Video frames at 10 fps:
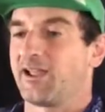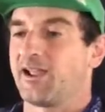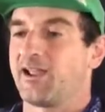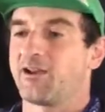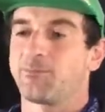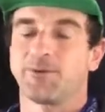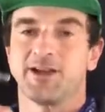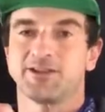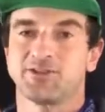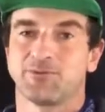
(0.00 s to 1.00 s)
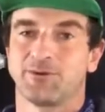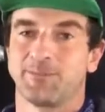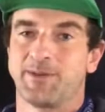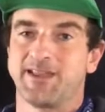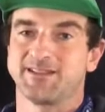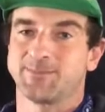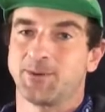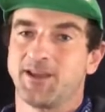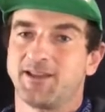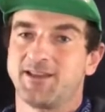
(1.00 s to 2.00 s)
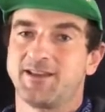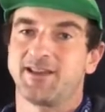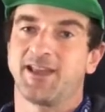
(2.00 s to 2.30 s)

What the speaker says: airbrush or paint spray gun,